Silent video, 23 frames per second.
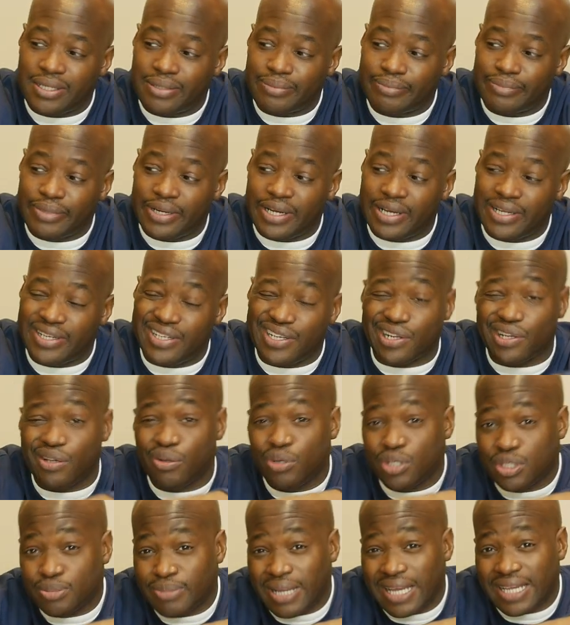but your
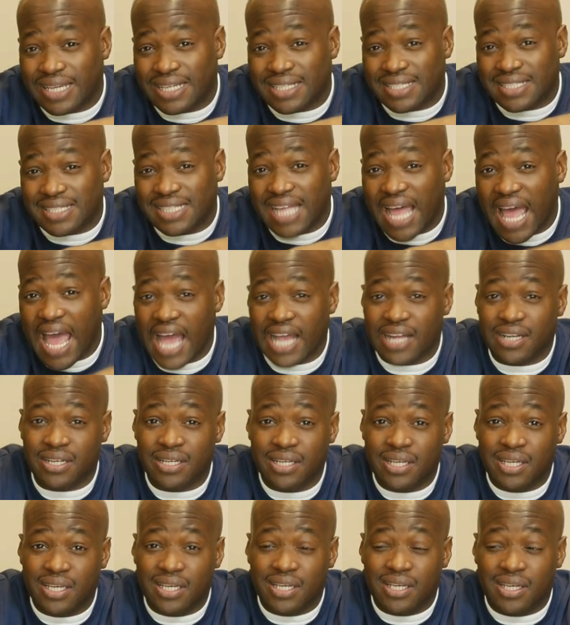clothes might get snagged,
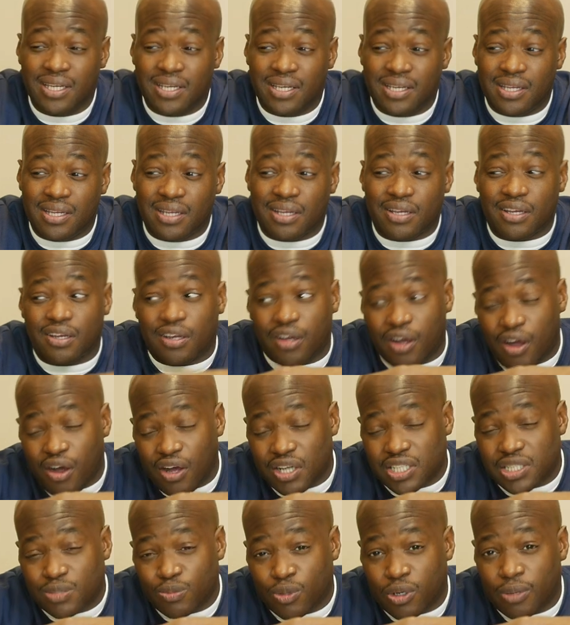
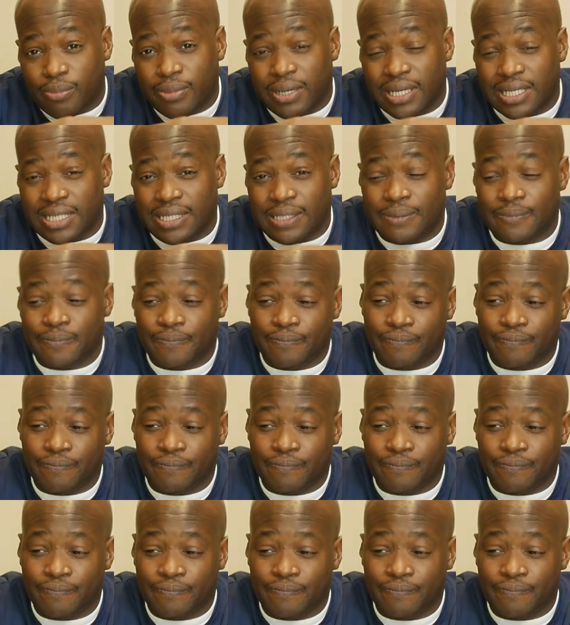costs more money,